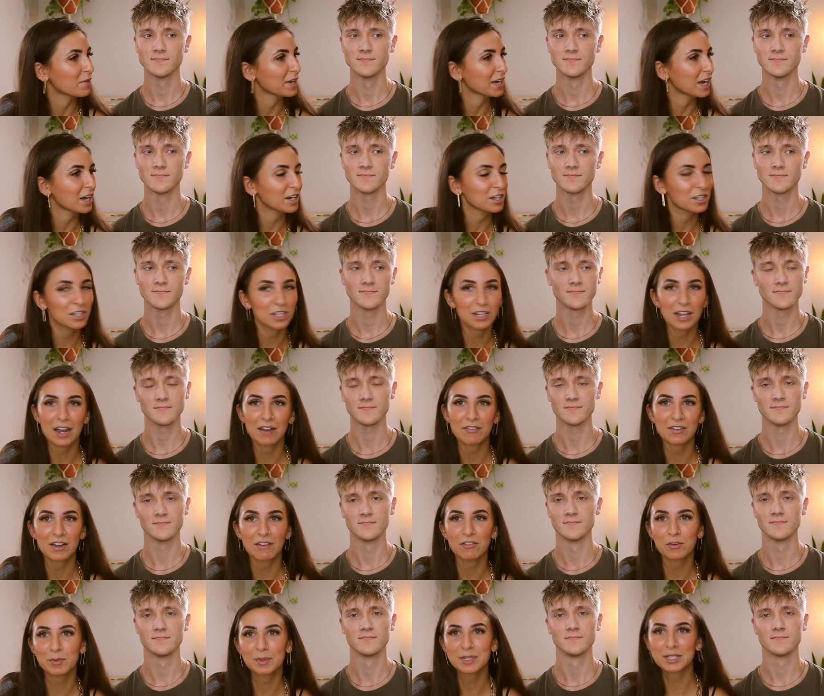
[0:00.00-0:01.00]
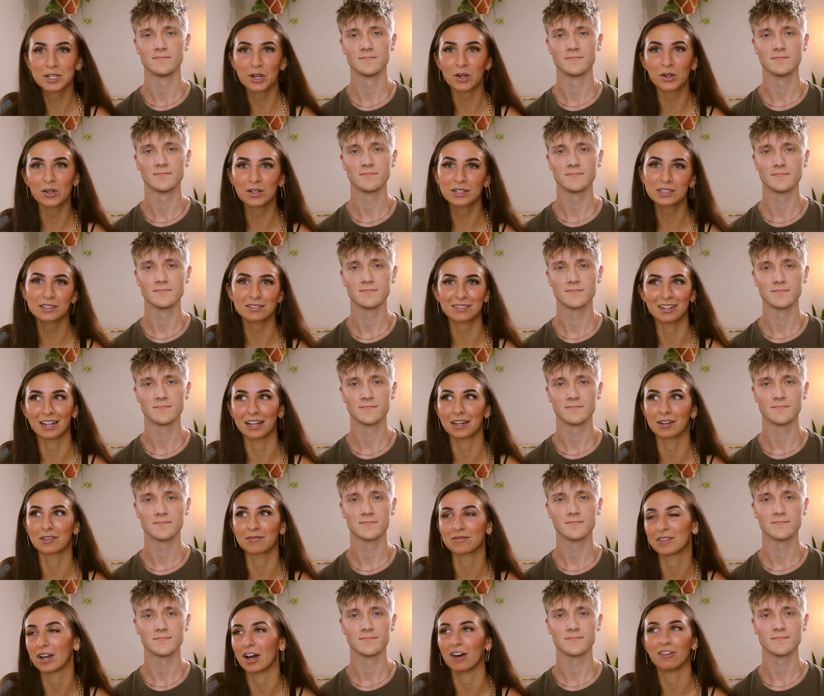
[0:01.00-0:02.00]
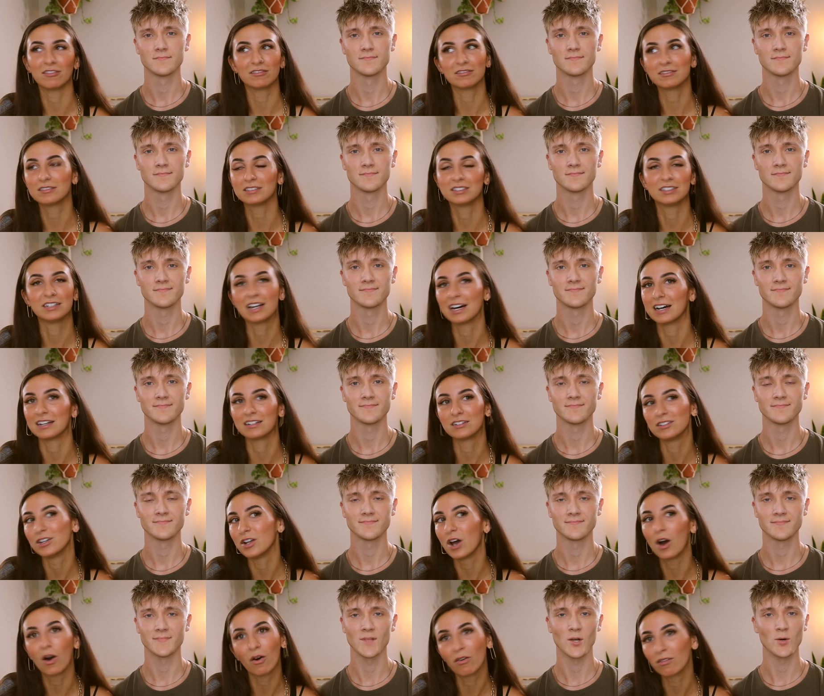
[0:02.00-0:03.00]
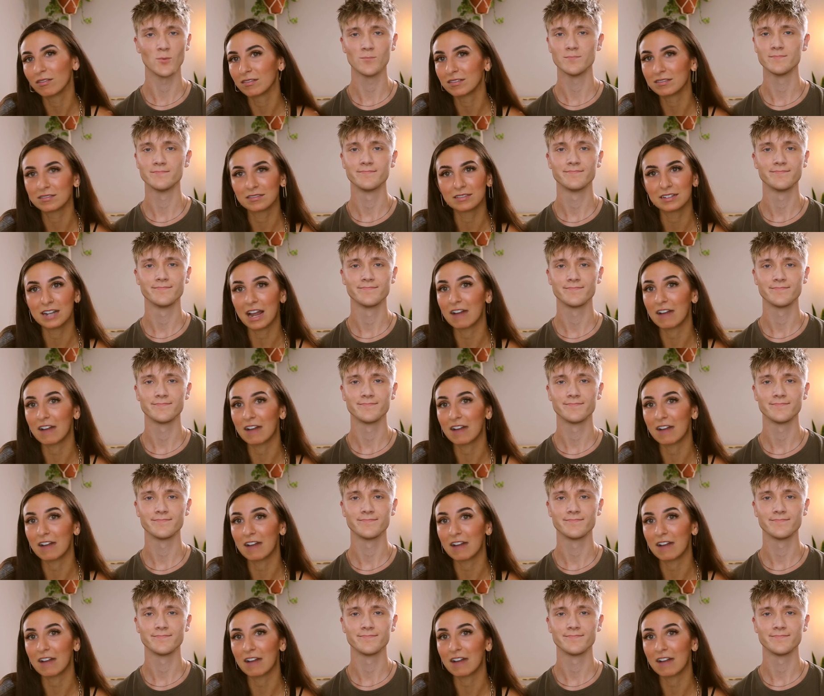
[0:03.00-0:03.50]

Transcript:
Speaker 1: my god, have you mm-hmm. ever been told? Like, no, no, nope.